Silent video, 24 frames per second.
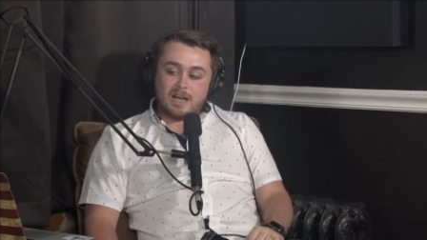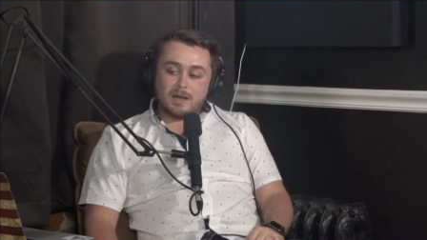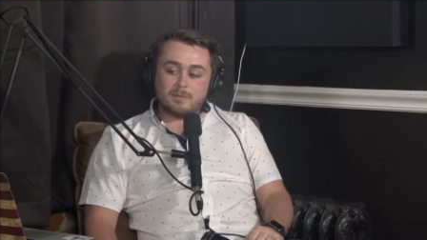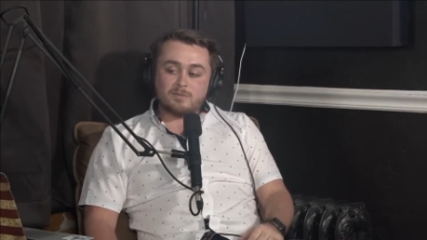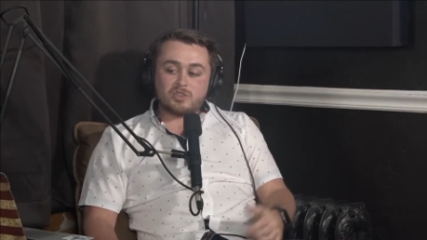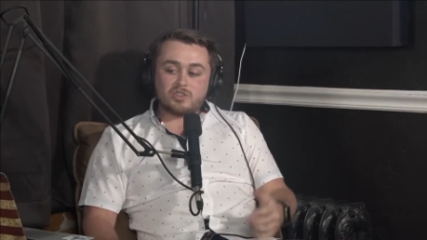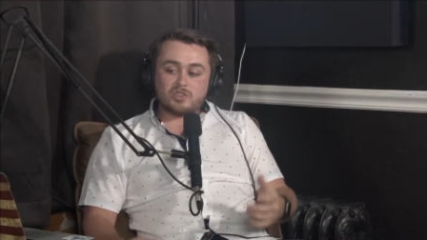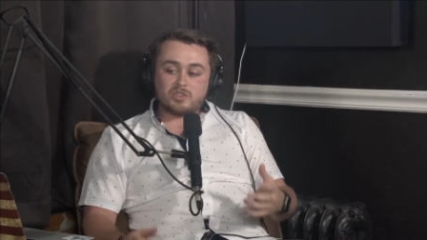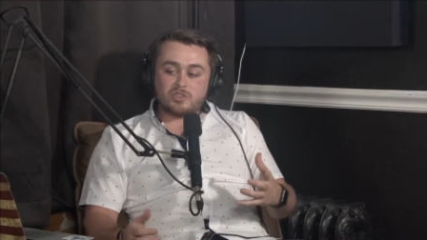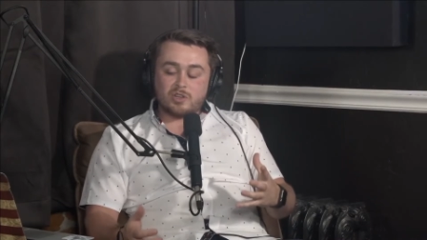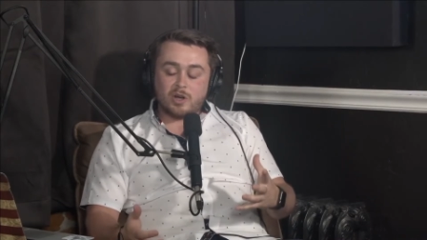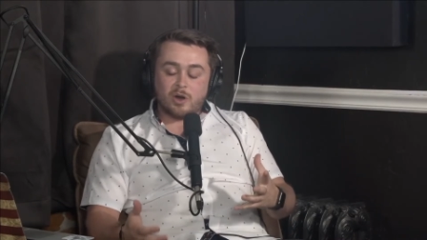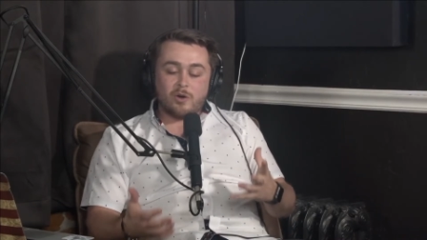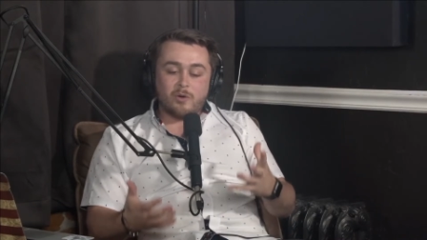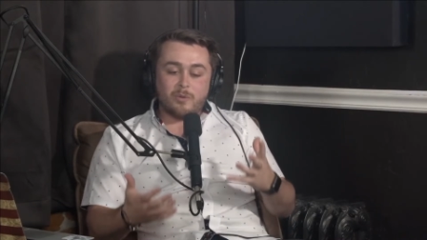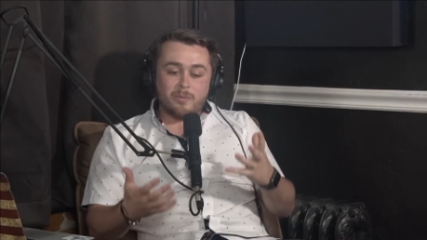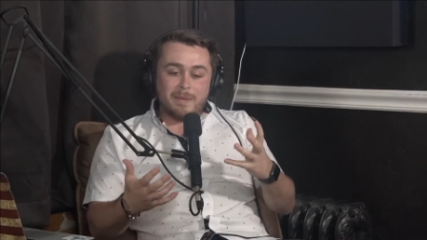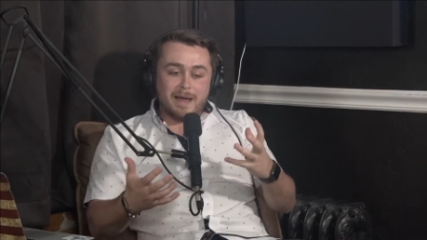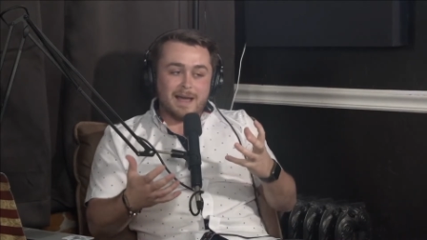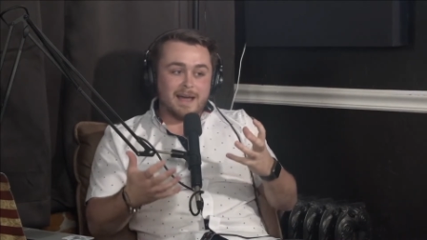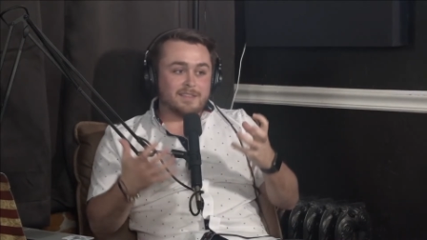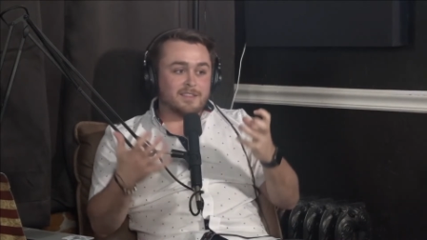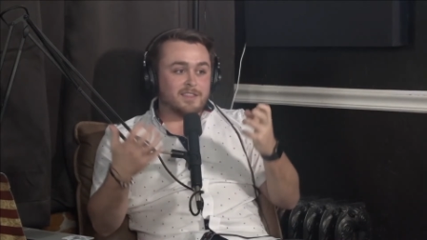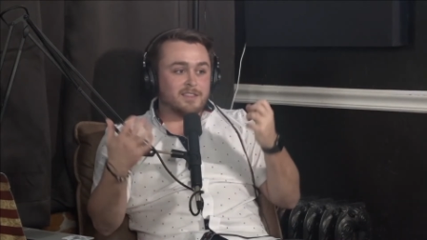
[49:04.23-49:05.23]
so
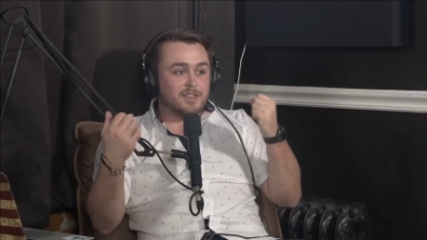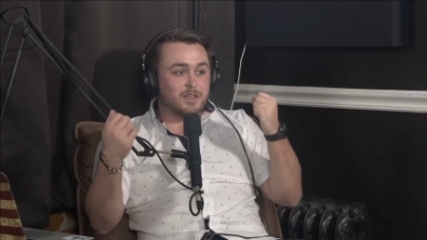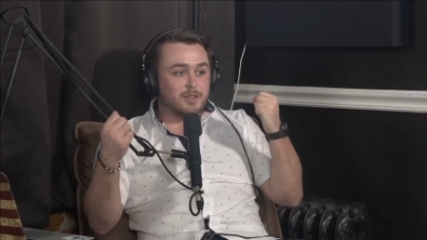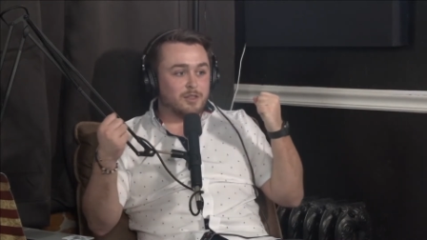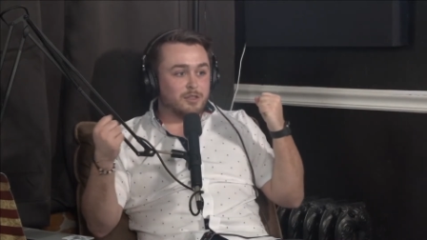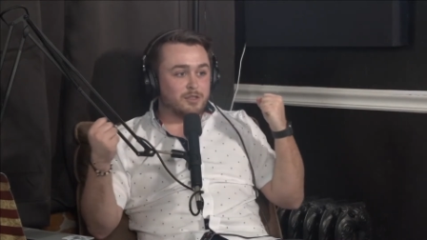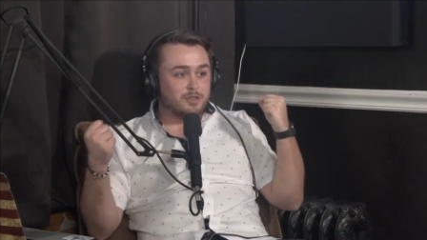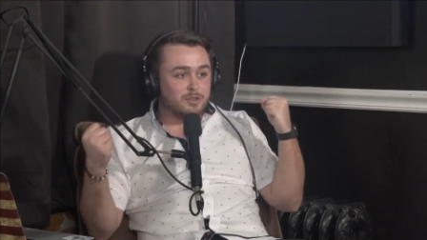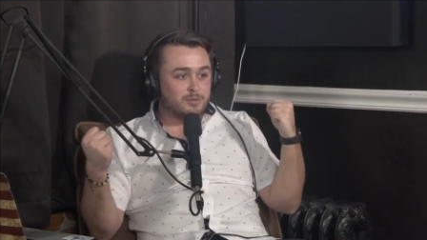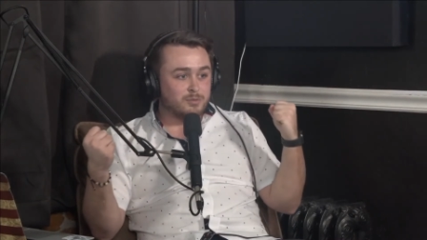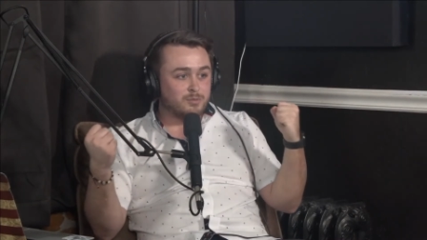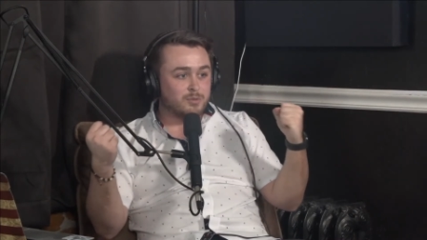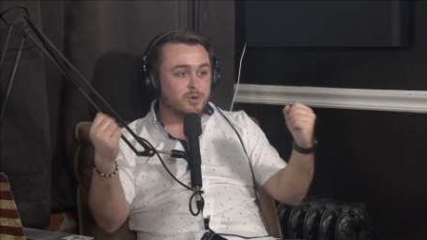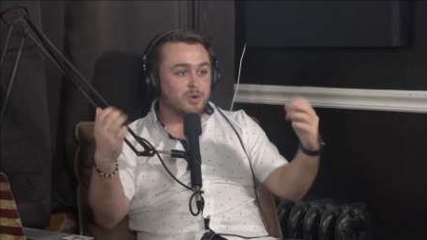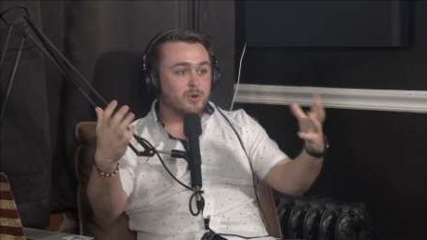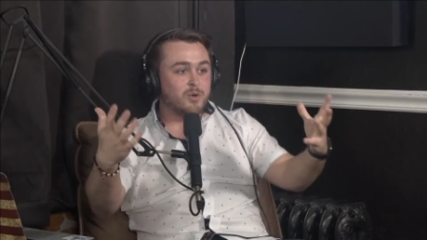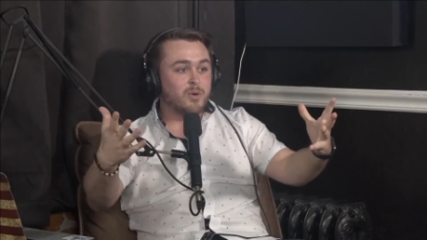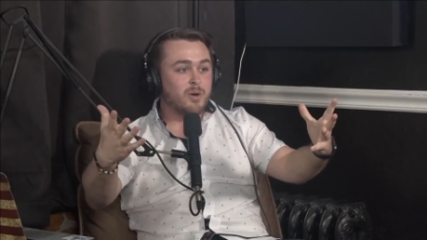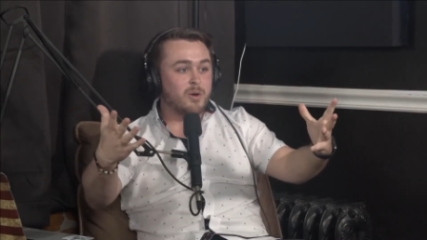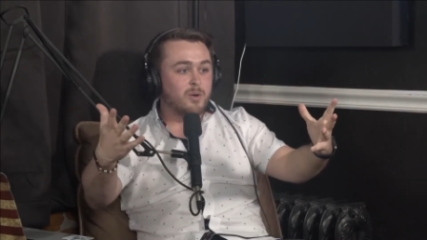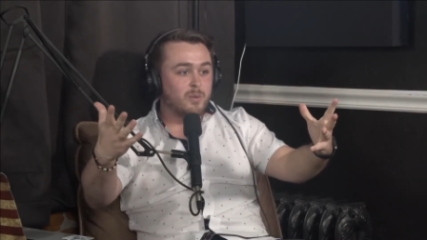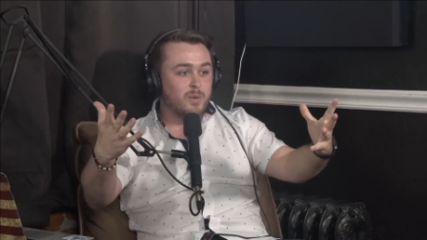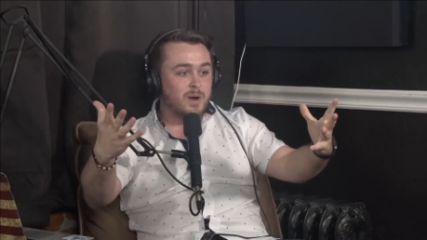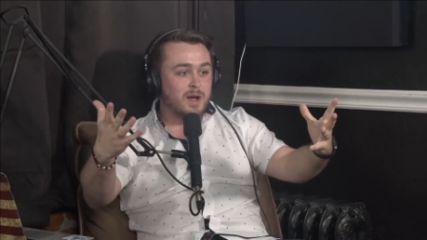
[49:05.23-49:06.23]
mad that they threw
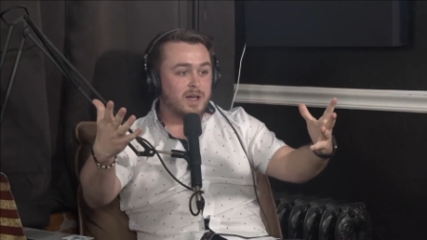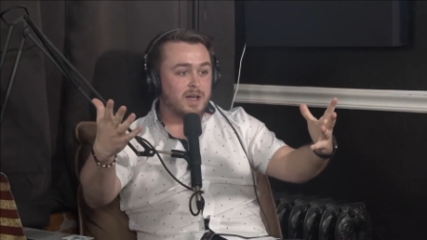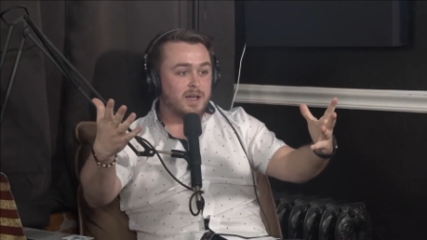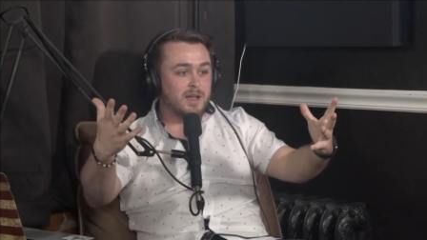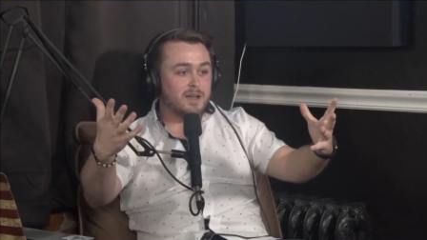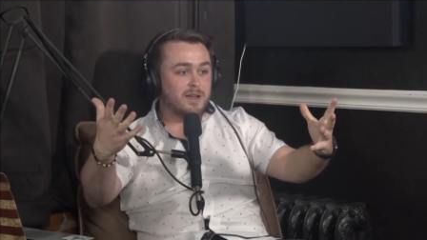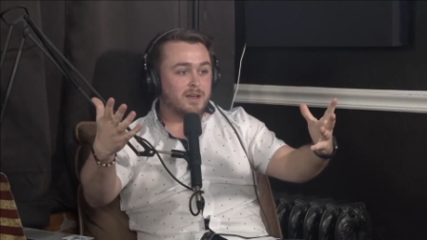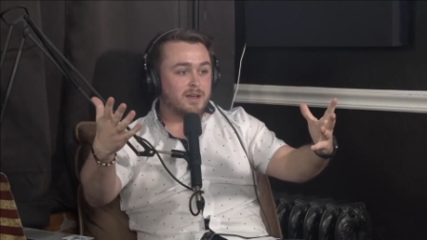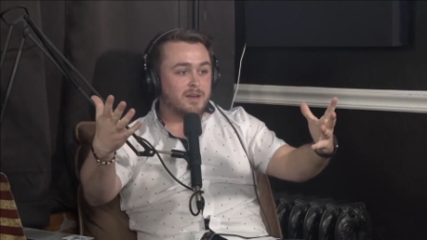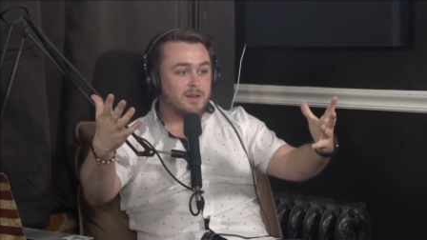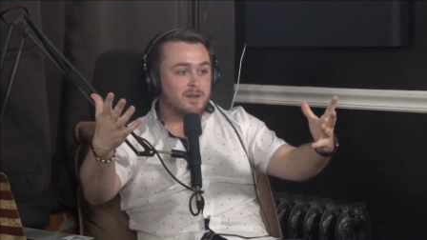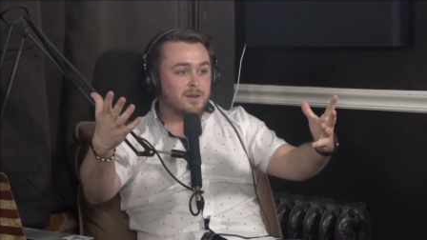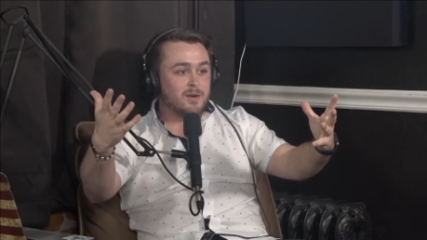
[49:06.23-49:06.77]
away